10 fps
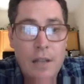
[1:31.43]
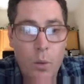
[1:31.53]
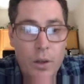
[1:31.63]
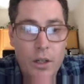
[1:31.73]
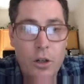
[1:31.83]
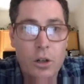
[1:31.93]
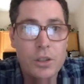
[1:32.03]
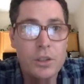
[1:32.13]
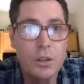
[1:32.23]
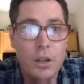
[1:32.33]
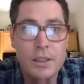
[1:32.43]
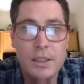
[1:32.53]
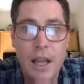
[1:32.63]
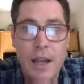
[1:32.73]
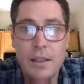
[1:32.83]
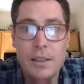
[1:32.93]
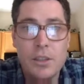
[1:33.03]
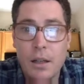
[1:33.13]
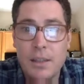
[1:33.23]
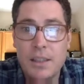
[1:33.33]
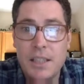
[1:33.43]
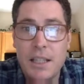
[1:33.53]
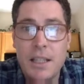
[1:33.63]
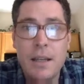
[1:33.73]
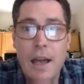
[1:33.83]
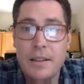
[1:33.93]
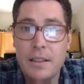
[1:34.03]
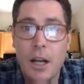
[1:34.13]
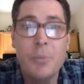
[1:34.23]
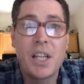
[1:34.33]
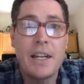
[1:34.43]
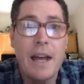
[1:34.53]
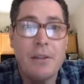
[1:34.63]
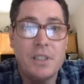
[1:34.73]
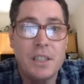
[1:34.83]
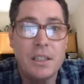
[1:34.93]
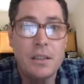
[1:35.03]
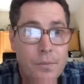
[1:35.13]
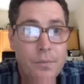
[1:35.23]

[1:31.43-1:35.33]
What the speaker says: Now what a cursor looks like is a T and an upside down T.